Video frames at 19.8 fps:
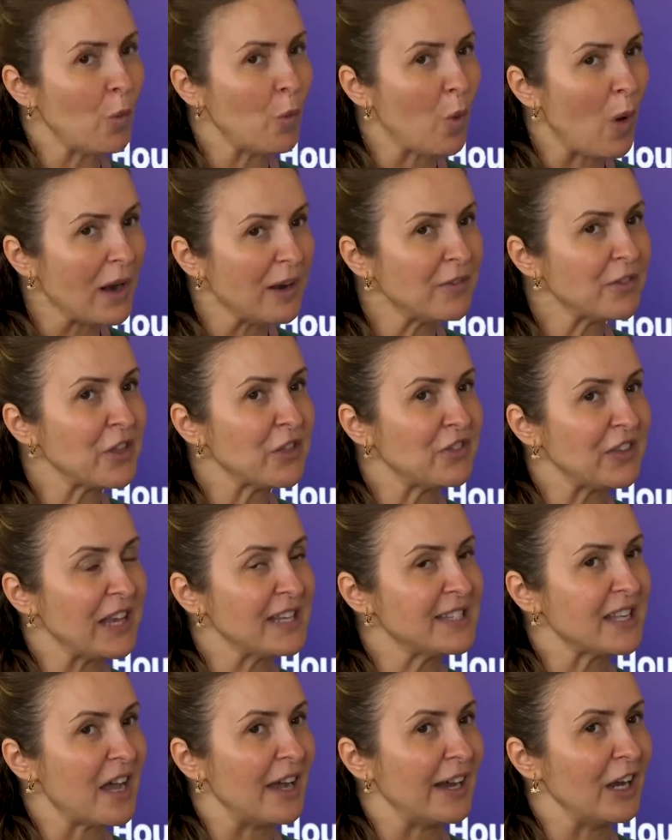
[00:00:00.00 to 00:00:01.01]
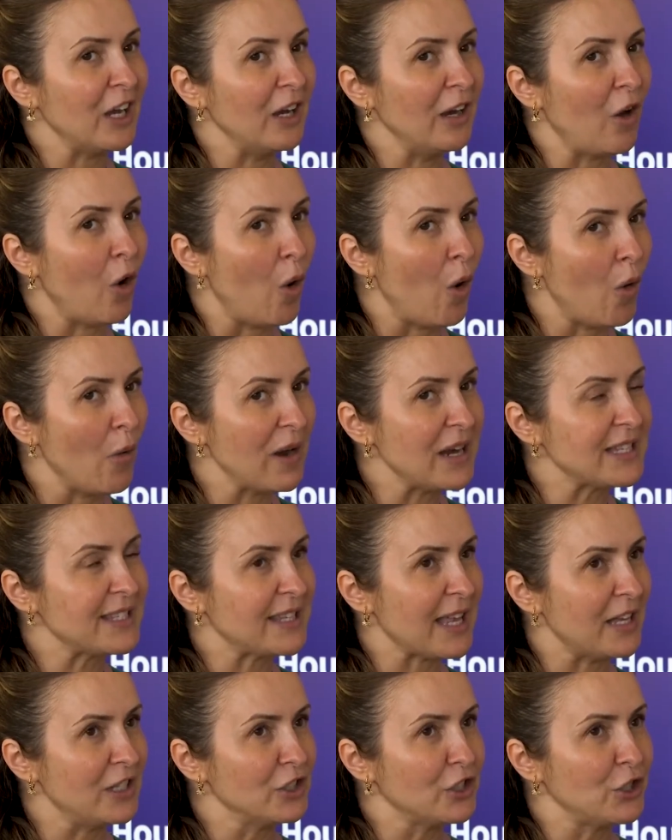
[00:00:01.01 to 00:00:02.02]
One of the things I
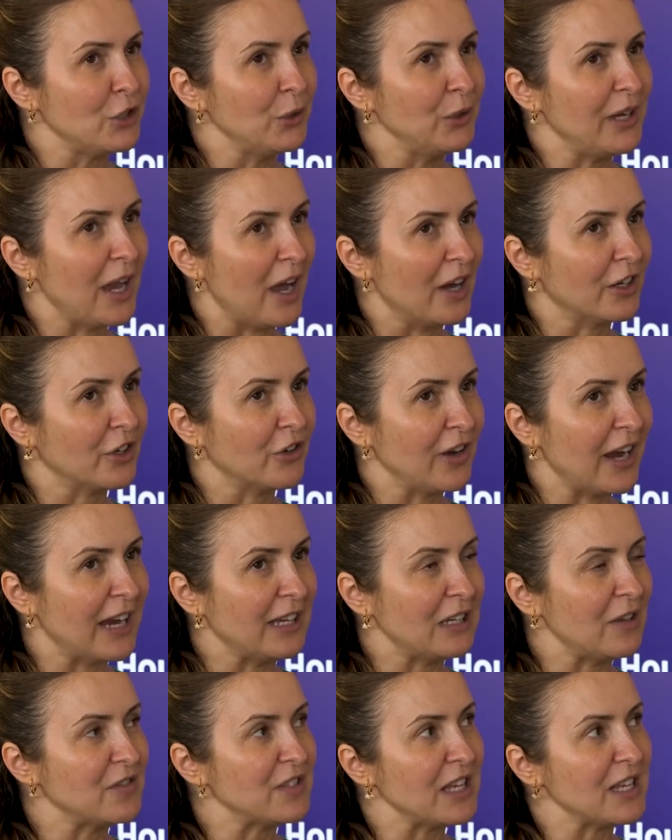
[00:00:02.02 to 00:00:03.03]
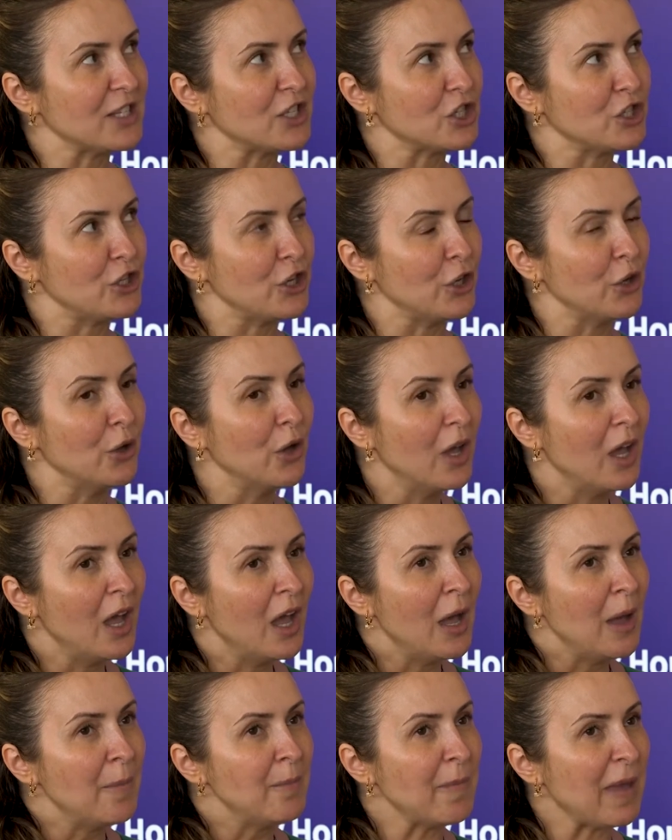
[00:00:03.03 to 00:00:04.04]
always tell to young creatives is to
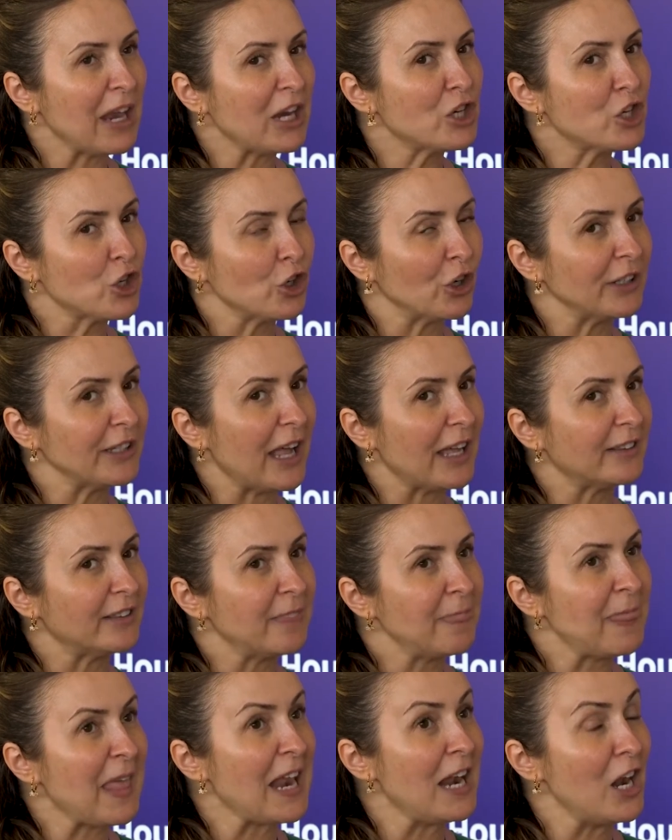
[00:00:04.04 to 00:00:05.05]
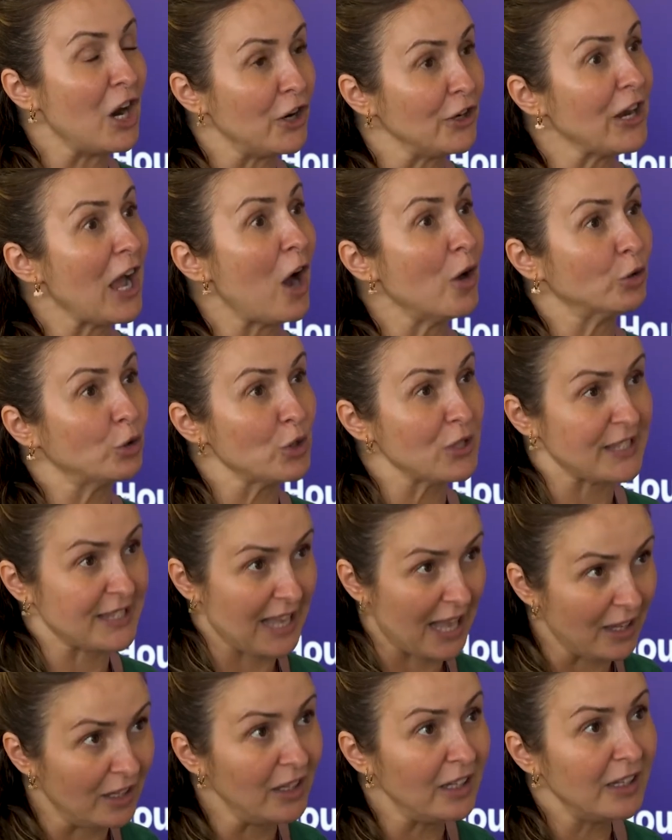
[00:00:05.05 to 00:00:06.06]
make sure that they learn how to
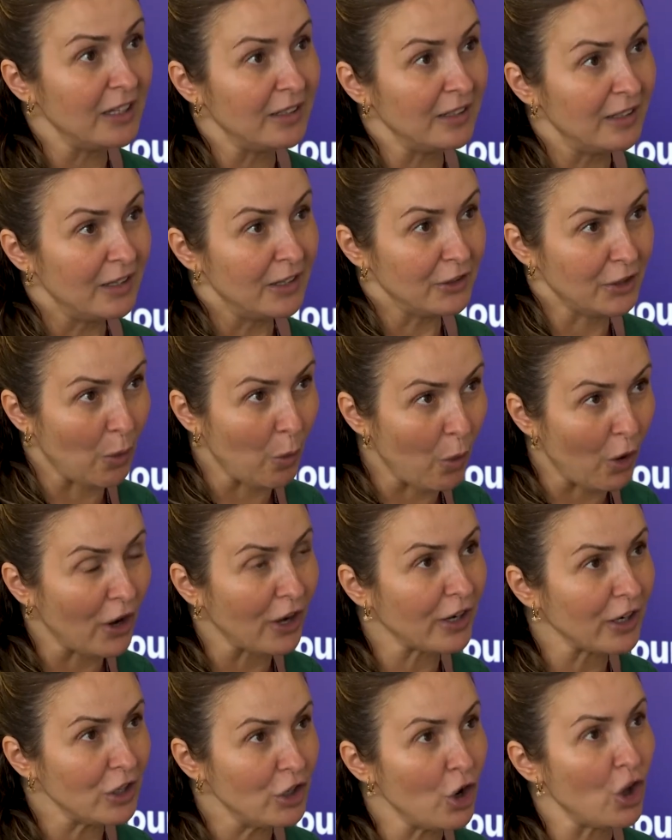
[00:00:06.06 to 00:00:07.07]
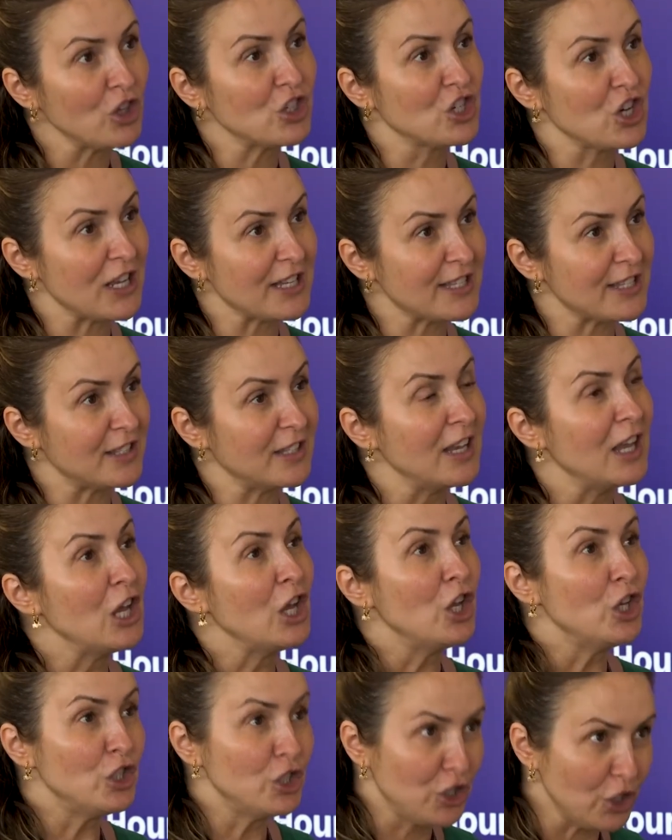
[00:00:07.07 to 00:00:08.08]
sell the work, not just
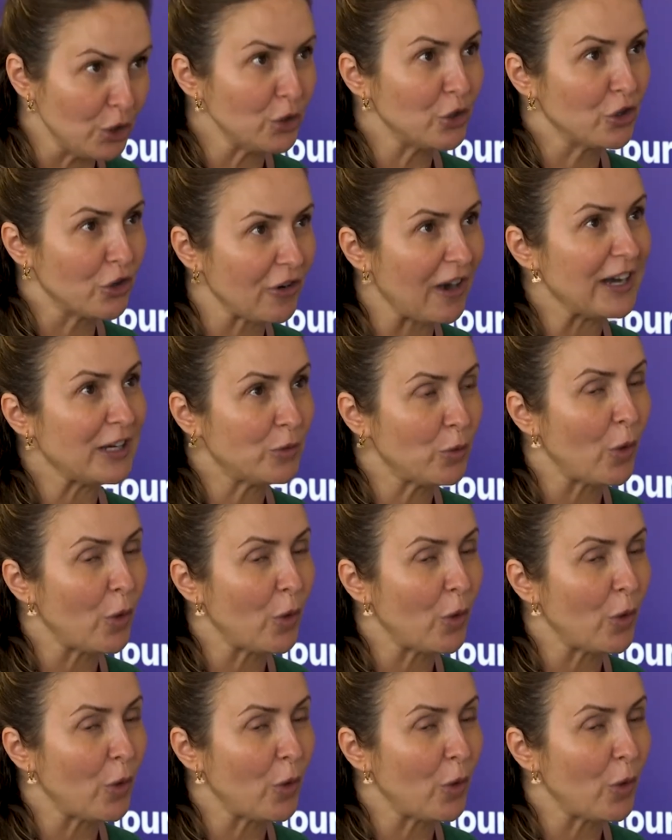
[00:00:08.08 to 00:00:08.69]
do great